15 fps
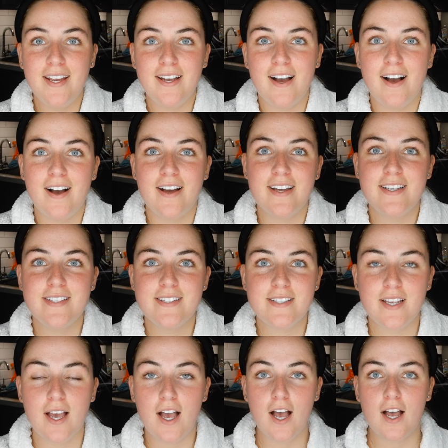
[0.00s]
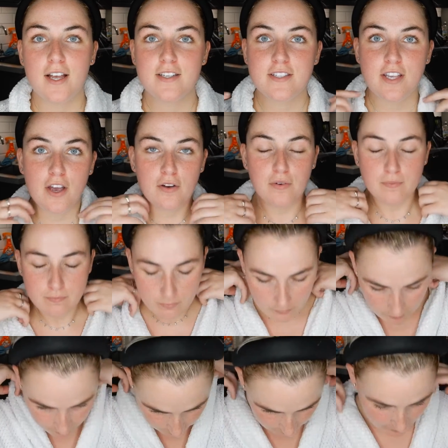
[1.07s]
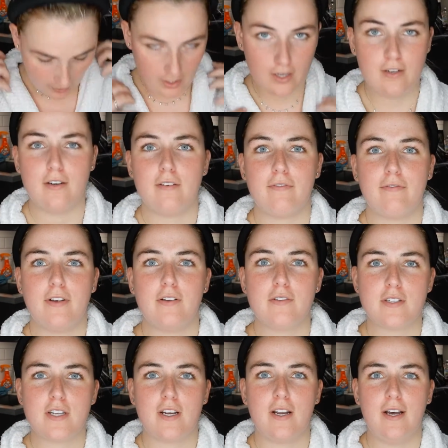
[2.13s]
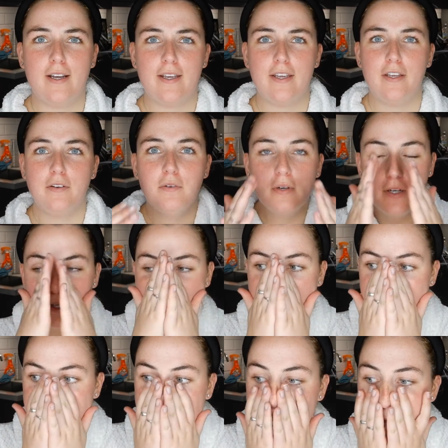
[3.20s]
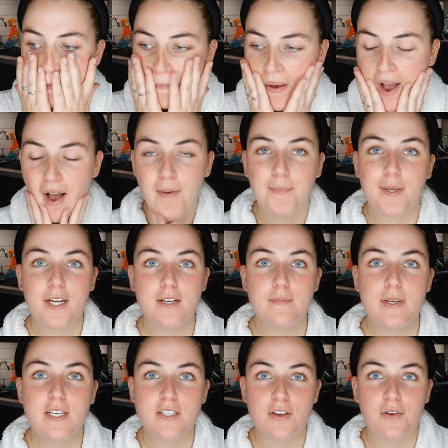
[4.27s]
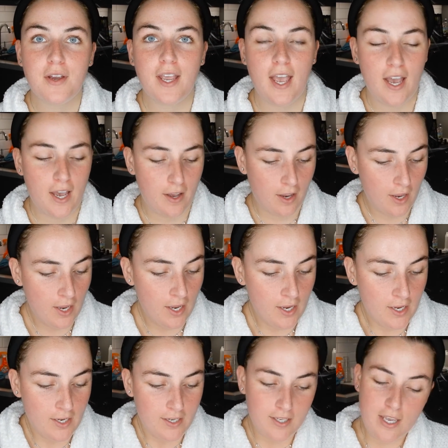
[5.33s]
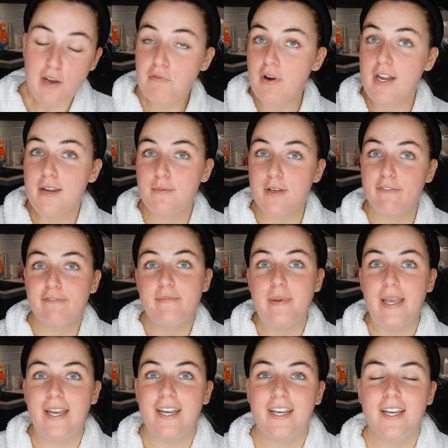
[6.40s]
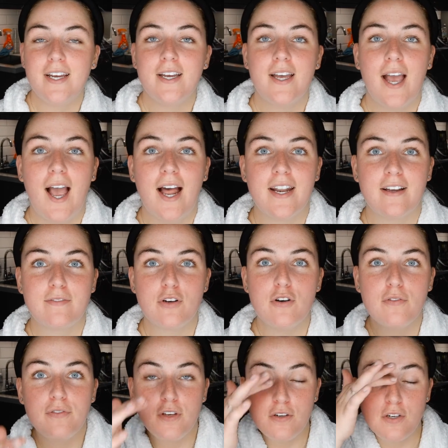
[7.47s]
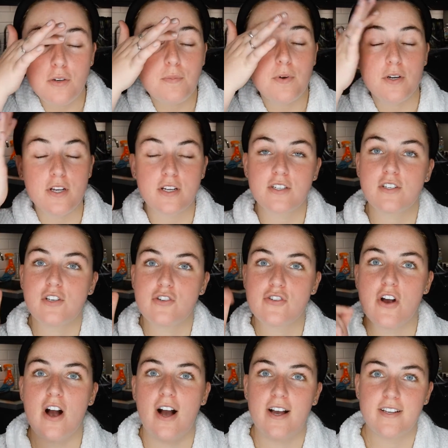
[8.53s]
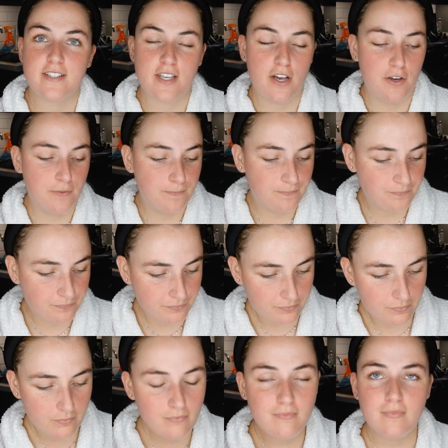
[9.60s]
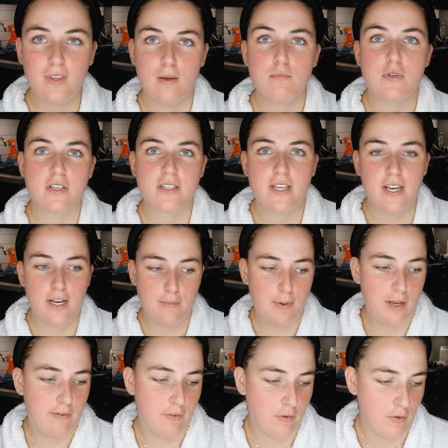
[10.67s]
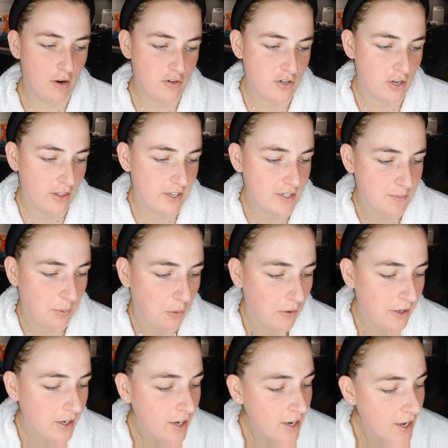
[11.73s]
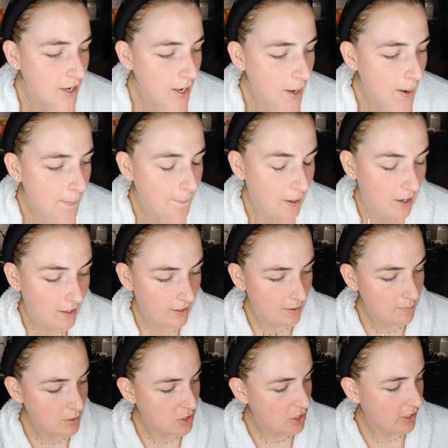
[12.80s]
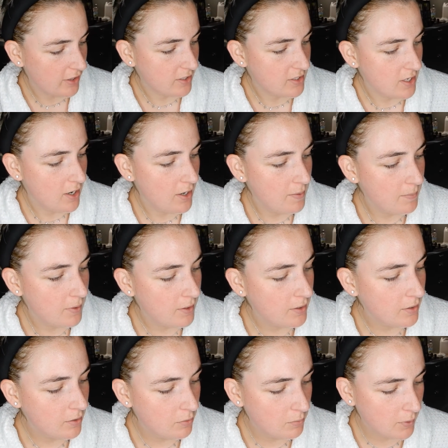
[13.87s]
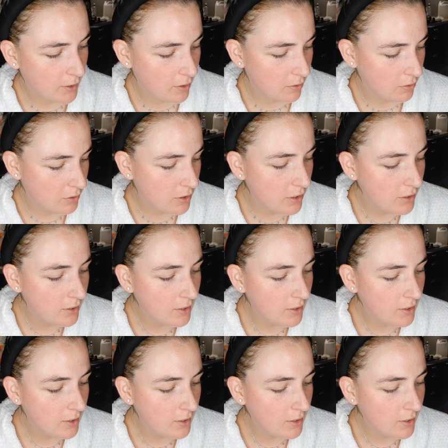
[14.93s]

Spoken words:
guys, so I feel so like ew, but I'm gonna be doing a get ready with me, and I've got a few new products to try, so I'm just in a bit of a rush at this point. But let me check the time. Oh my god.